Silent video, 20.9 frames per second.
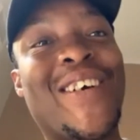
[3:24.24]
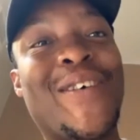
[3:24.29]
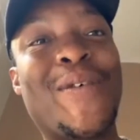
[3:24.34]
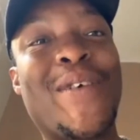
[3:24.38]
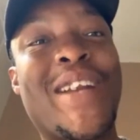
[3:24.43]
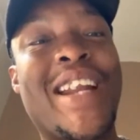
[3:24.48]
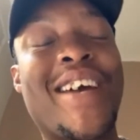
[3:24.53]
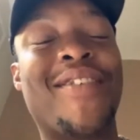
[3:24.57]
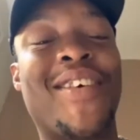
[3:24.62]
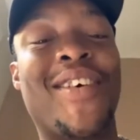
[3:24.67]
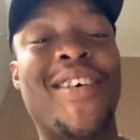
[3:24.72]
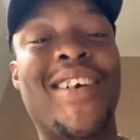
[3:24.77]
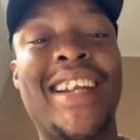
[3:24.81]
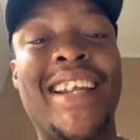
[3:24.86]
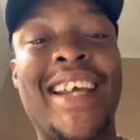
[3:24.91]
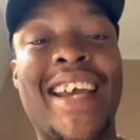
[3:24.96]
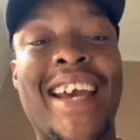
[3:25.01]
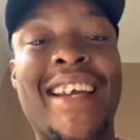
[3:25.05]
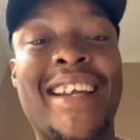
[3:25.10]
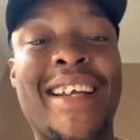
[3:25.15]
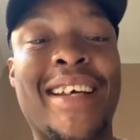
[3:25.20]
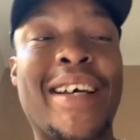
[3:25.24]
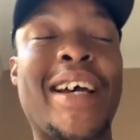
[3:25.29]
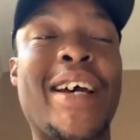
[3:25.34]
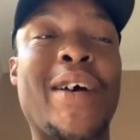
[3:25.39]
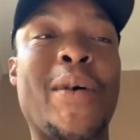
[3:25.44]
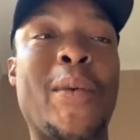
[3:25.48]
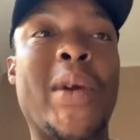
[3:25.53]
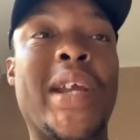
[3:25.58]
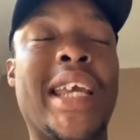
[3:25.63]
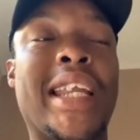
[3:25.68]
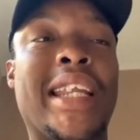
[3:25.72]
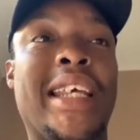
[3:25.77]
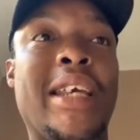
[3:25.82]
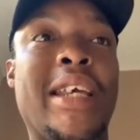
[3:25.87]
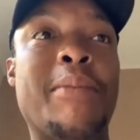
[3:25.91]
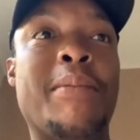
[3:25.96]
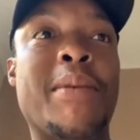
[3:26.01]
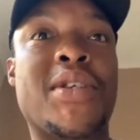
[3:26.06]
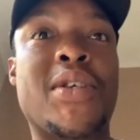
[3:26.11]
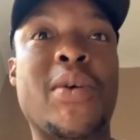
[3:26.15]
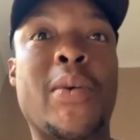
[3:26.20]
never really had a wicket
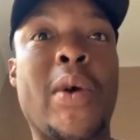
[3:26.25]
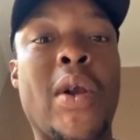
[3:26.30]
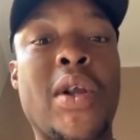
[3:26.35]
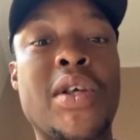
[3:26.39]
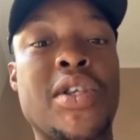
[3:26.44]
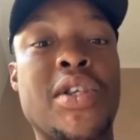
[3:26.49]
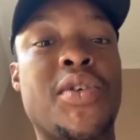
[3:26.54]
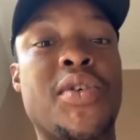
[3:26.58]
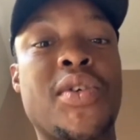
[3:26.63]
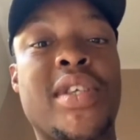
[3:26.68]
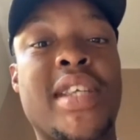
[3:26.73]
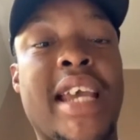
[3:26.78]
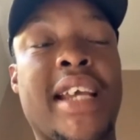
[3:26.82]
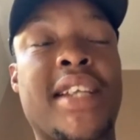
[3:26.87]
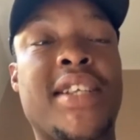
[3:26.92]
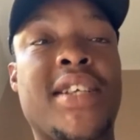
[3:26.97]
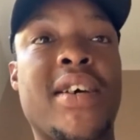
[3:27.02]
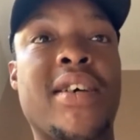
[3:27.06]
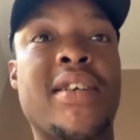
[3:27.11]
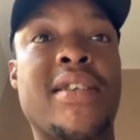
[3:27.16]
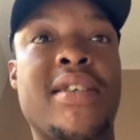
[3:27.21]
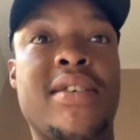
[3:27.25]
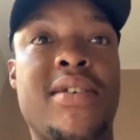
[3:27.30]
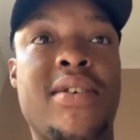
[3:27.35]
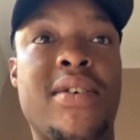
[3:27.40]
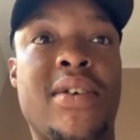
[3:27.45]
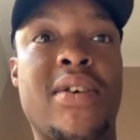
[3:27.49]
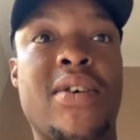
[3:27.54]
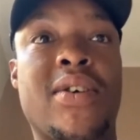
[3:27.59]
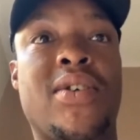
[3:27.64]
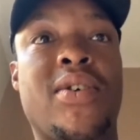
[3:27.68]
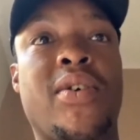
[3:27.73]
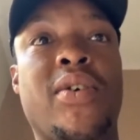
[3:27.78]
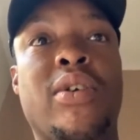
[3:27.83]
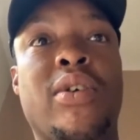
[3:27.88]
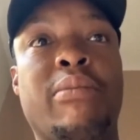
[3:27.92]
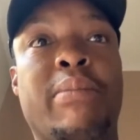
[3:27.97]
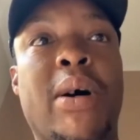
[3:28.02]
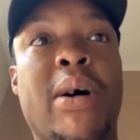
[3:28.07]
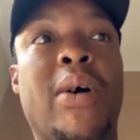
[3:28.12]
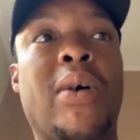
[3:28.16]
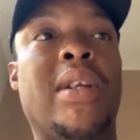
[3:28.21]
keeper, so we always used to take turns, so you'll
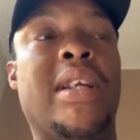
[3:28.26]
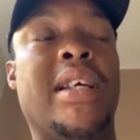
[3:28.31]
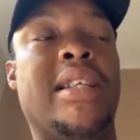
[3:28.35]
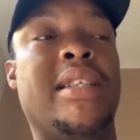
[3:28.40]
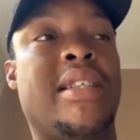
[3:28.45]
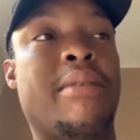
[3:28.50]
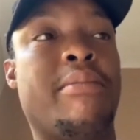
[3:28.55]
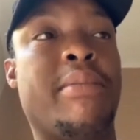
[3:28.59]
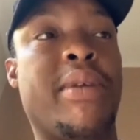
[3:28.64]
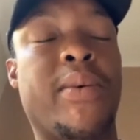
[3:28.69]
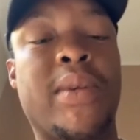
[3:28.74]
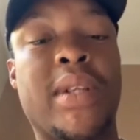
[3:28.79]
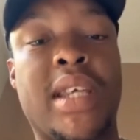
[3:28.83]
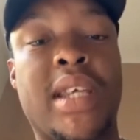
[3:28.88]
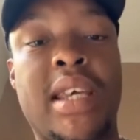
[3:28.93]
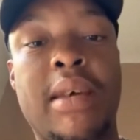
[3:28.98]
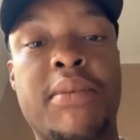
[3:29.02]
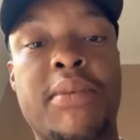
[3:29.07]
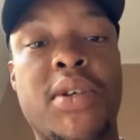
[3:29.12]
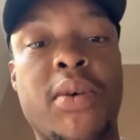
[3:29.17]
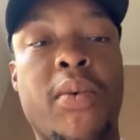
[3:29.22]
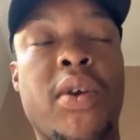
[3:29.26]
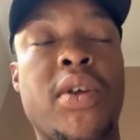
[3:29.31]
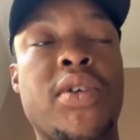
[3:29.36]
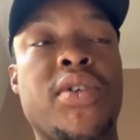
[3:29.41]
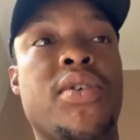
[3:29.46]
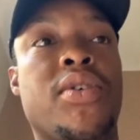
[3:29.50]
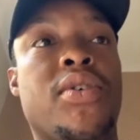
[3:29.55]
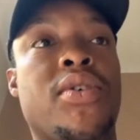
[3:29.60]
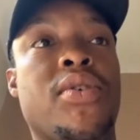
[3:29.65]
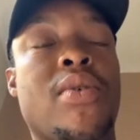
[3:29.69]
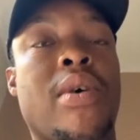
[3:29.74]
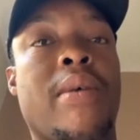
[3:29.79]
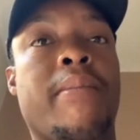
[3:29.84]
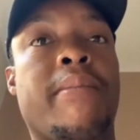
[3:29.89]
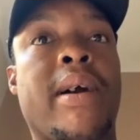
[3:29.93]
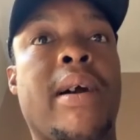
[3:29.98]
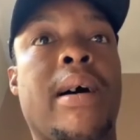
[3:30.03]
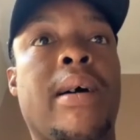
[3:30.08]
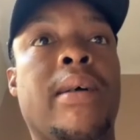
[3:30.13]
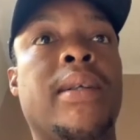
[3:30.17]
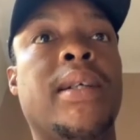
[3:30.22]
bowl and somebody will keep, so we always used to swap
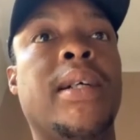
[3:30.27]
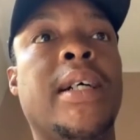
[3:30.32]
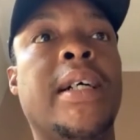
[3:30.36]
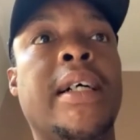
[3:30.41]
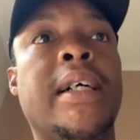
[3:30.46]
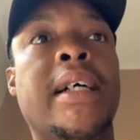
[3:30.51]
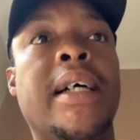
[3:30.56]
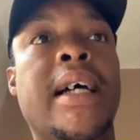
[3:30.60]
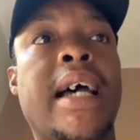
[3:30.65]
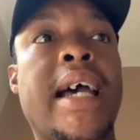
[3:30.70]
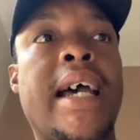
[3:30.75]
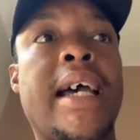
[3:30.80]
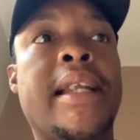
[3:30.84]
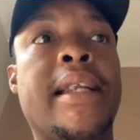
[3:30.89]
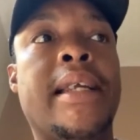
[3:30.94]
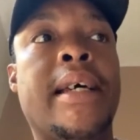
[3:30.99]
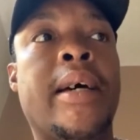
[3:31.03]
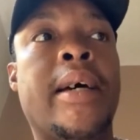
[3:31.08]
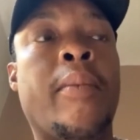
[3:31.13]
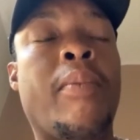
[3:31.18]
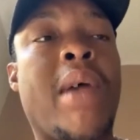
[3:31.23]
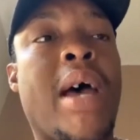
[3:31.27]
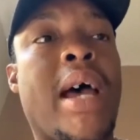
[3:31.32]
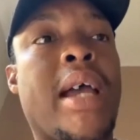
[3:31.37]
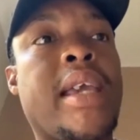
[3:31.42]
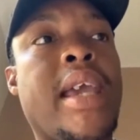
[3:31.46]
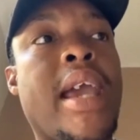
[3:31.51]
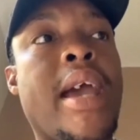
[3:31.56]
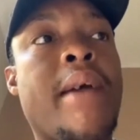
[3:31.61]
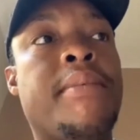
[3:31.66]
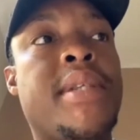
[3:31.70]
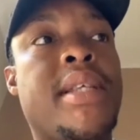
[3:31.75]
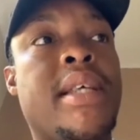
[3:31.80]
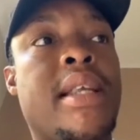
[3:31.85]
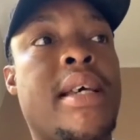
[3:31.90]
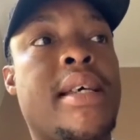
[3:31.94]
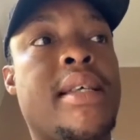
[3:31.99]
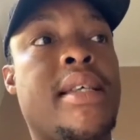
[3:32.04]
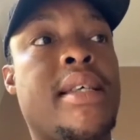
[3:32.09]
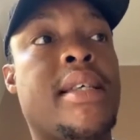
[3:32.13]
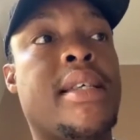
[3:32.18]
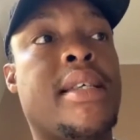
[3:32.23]
around. And I kept in a
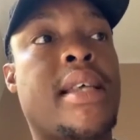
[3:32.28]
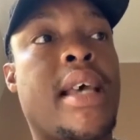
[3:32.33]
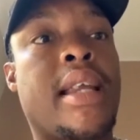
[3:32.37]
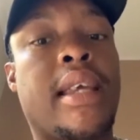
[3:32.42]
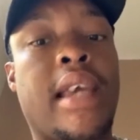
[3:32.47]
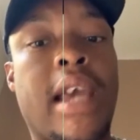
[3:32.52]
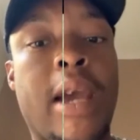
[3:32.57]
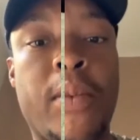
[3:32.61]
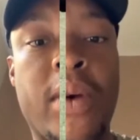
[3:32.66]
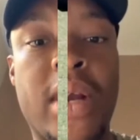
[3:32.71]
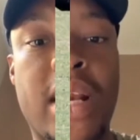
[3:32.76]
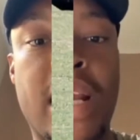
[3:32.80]
6-a-side game with